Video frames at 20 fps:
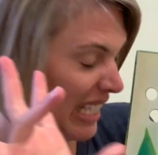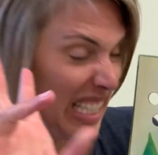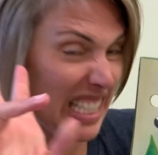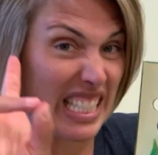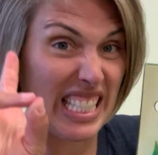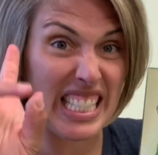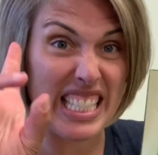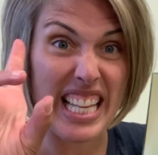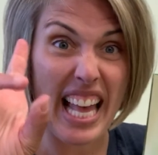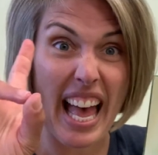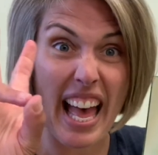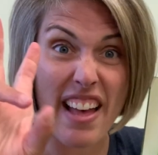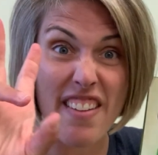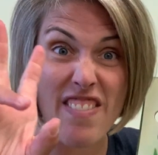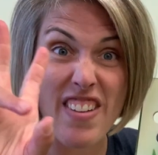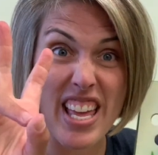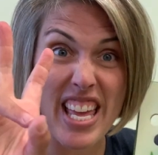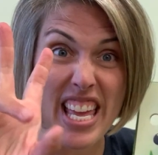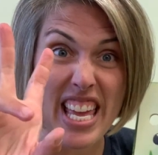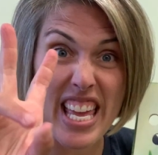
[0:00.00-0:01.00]

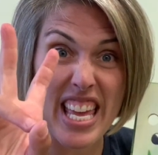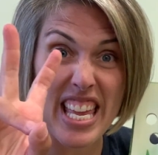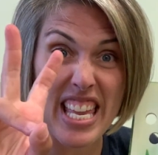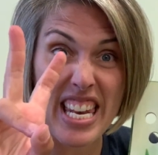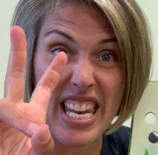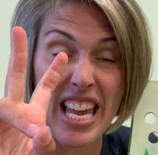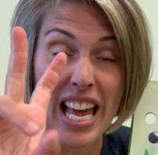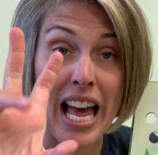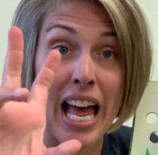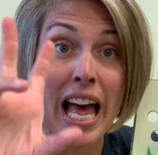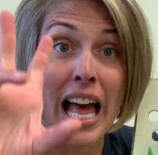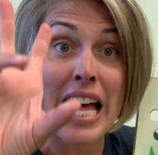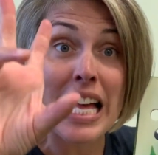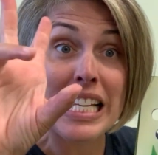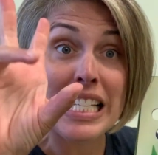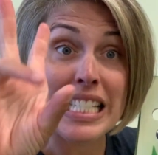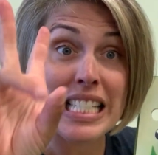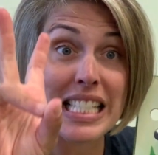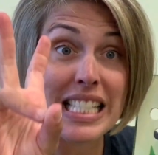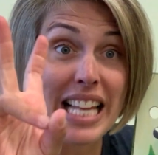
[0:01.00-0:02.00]
7
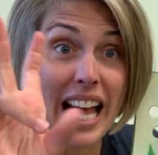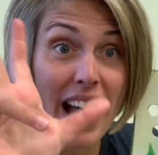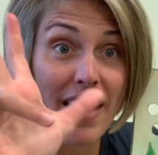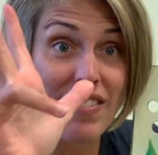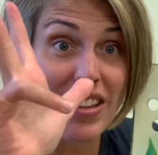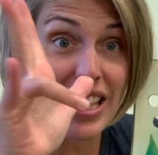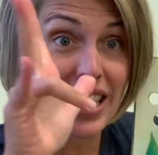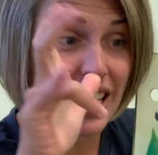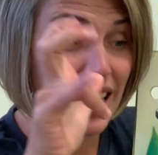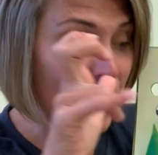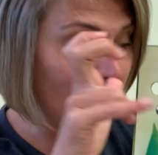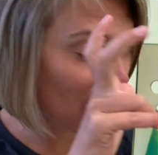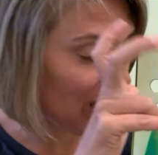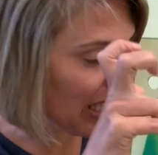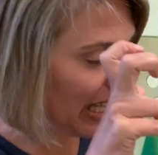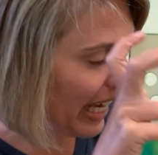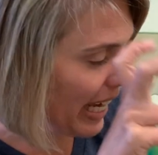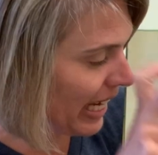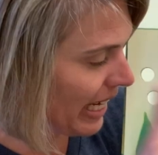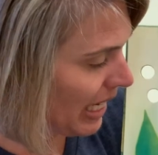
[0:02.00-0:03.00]
little
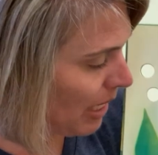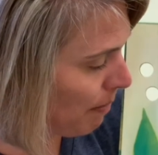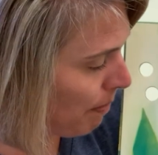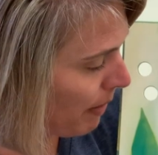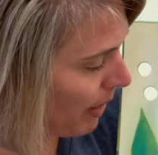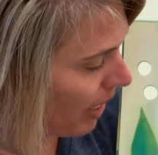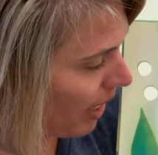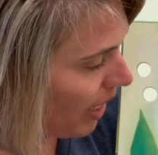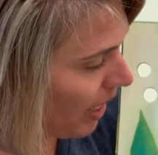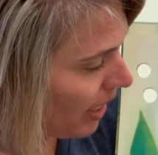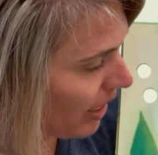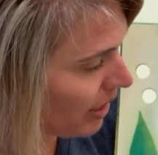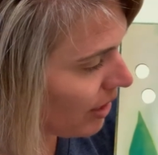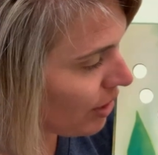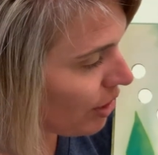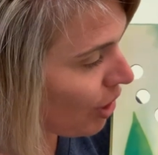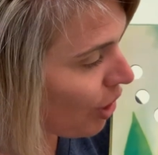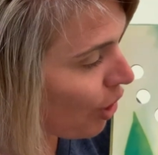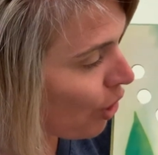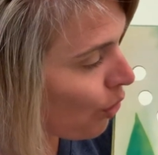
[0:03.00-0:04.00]
ladybugs